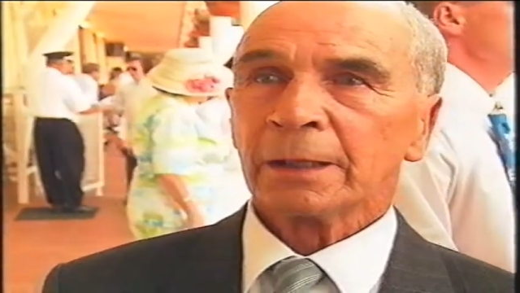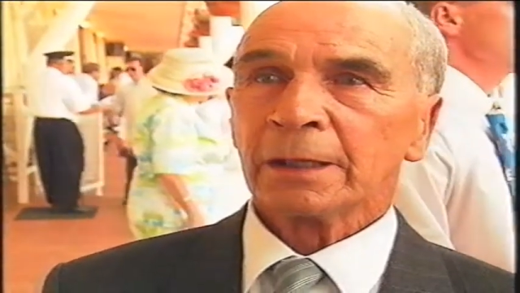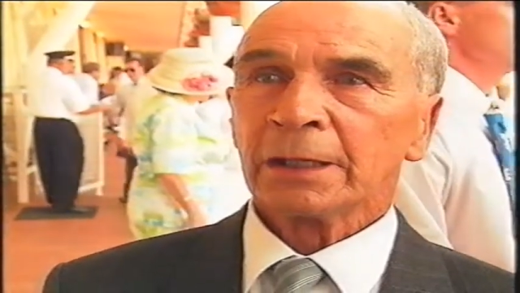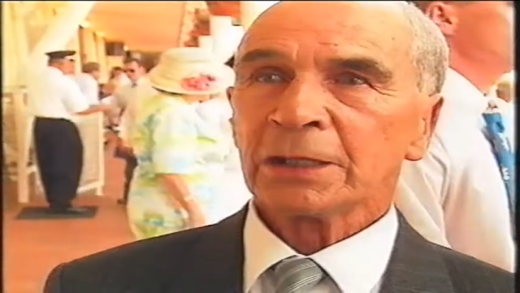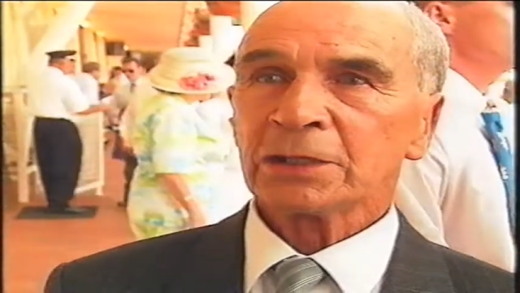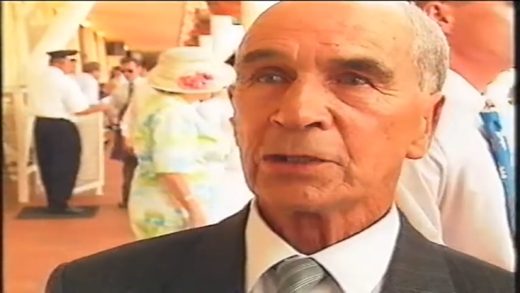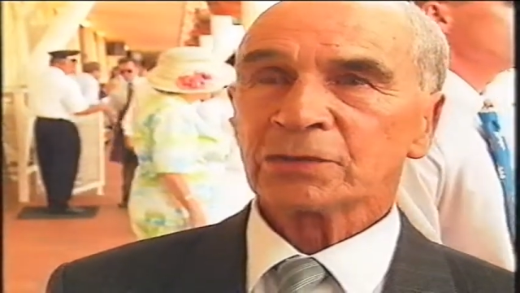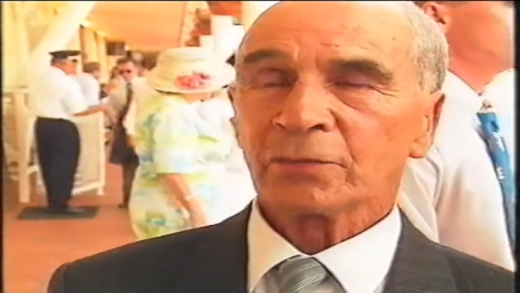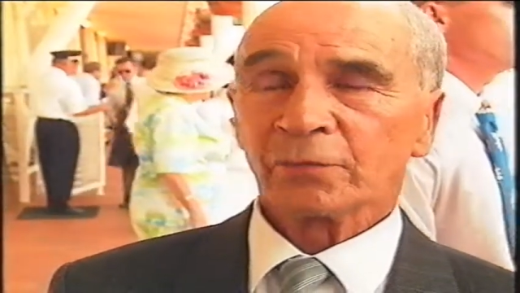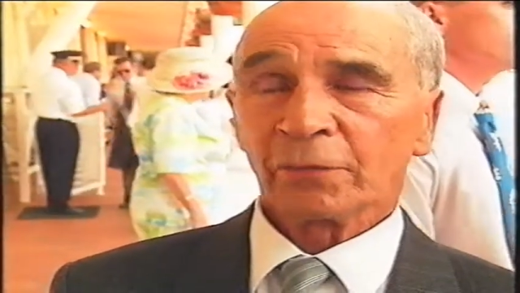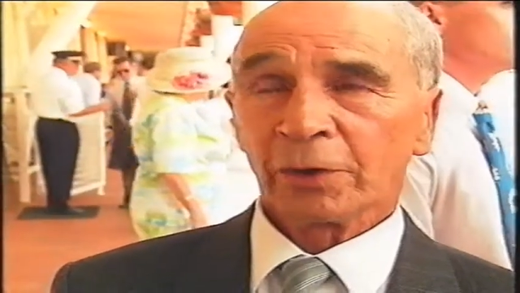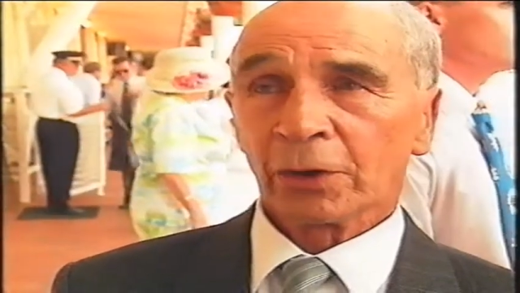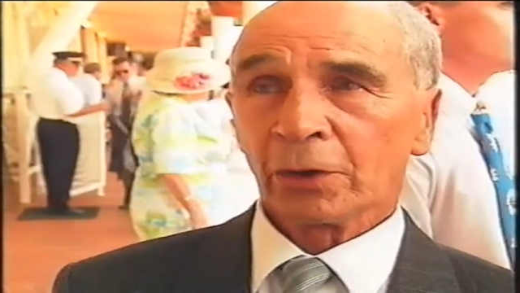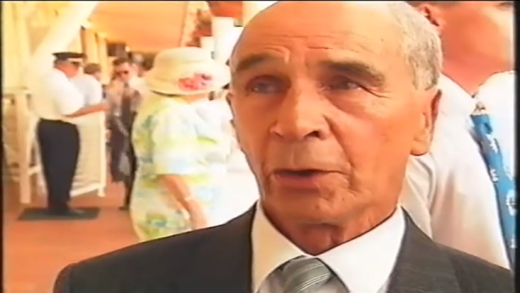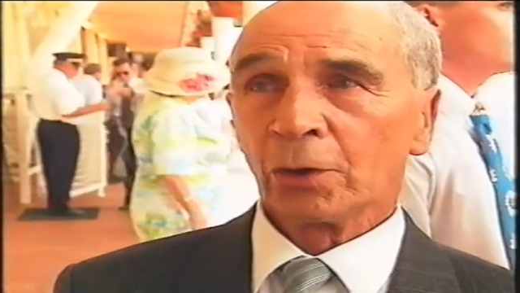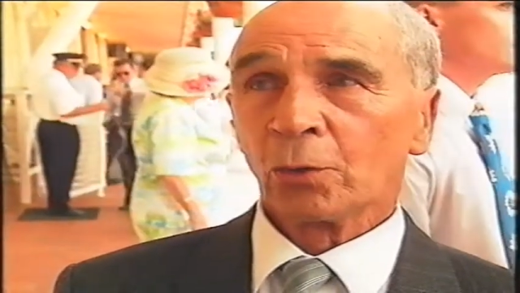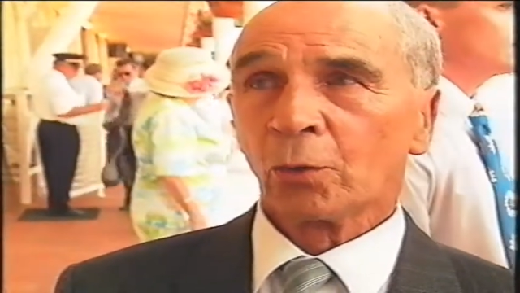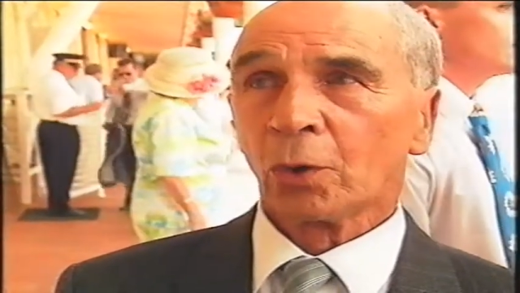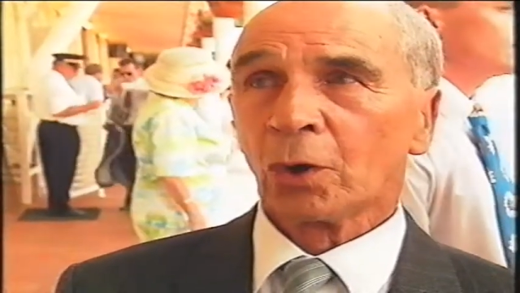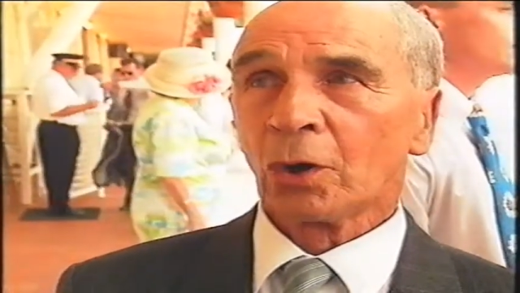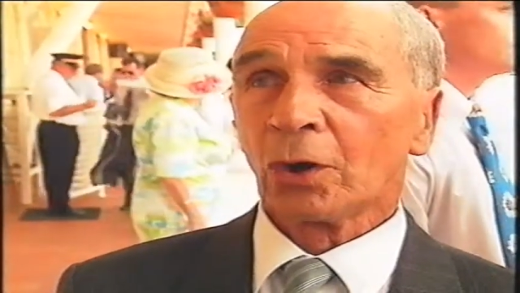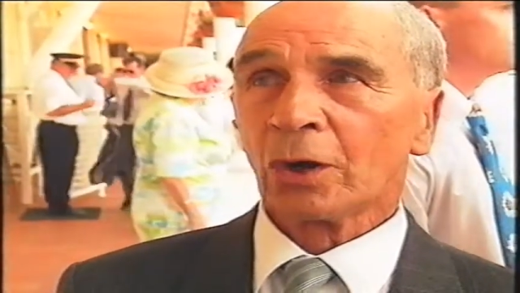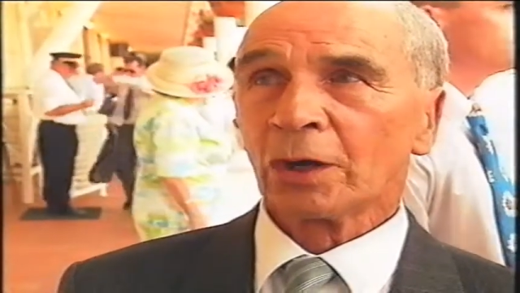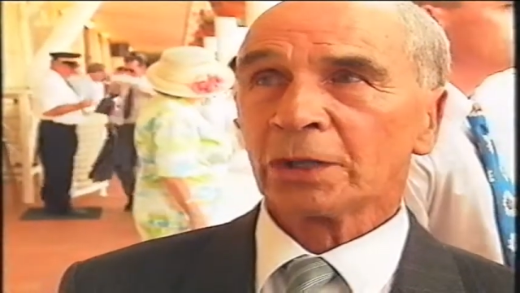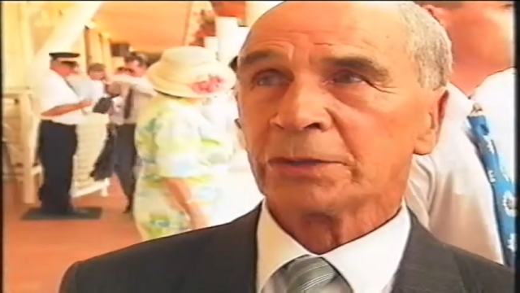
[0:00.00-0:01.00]
he's a very
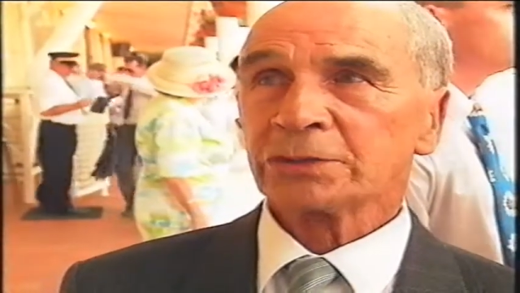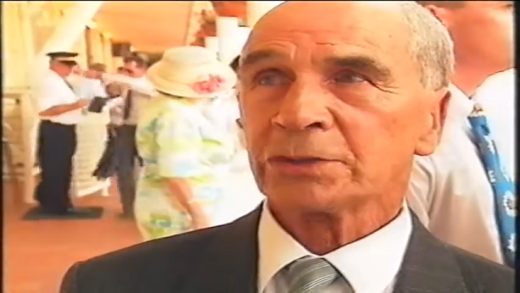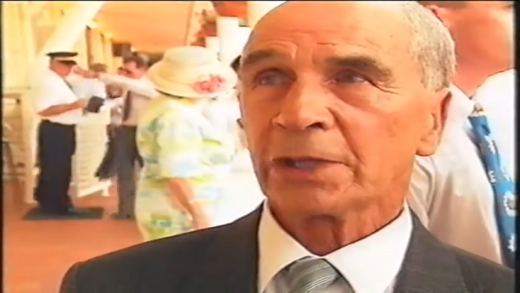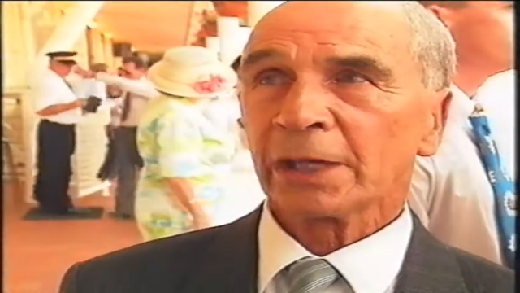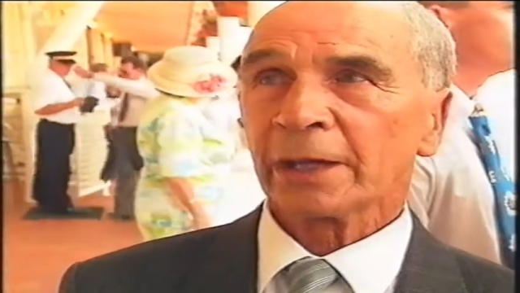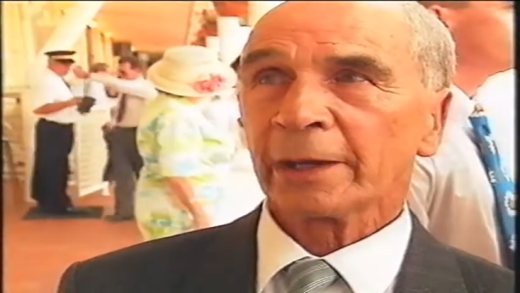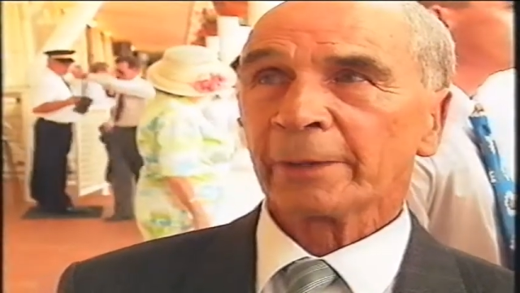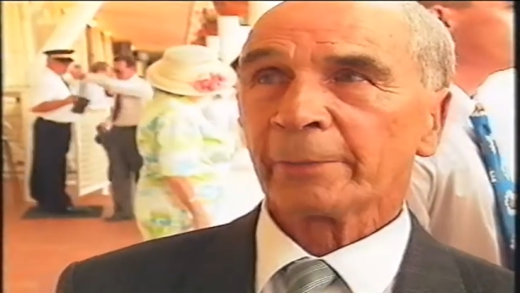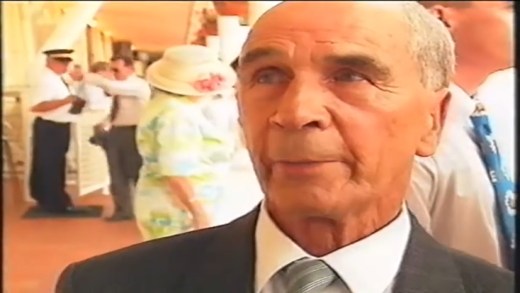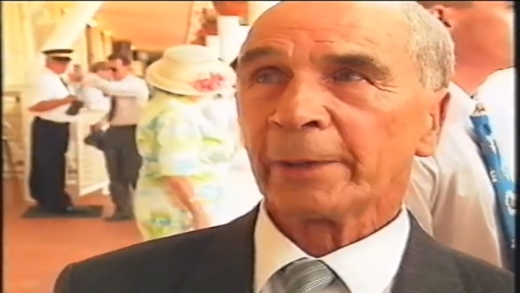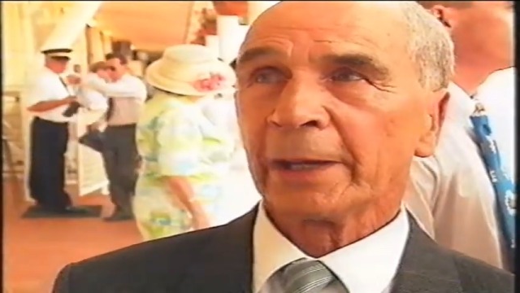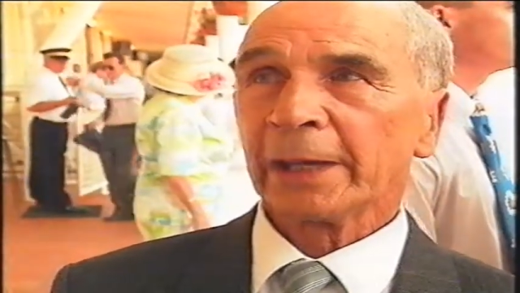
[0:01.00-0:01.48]
wise young